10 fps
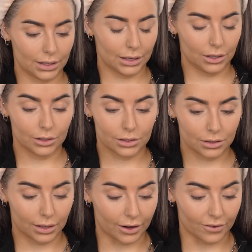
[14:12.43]
It
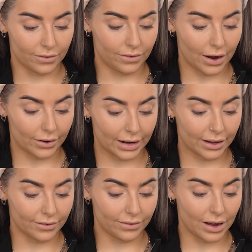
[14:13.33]
looks like
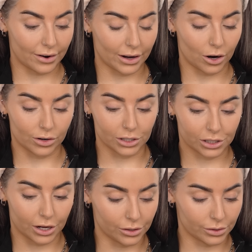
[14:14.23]
very, very
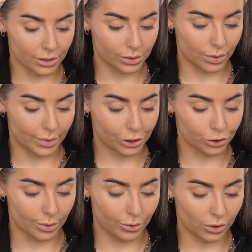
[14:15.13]
orange tone, so I just wanna make
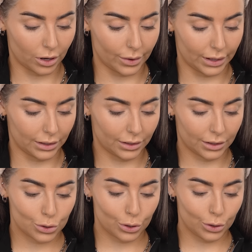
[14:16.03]
sure I'm not going
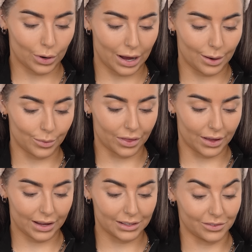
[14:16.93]
too ham with
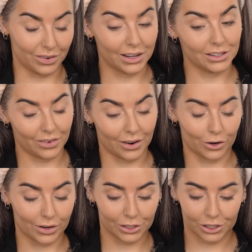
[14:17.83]
it. It's, it's
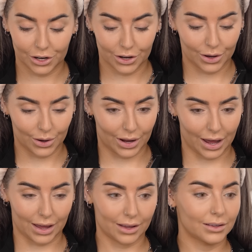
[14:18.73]
very orange.
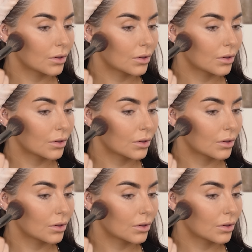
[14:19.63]
Okay,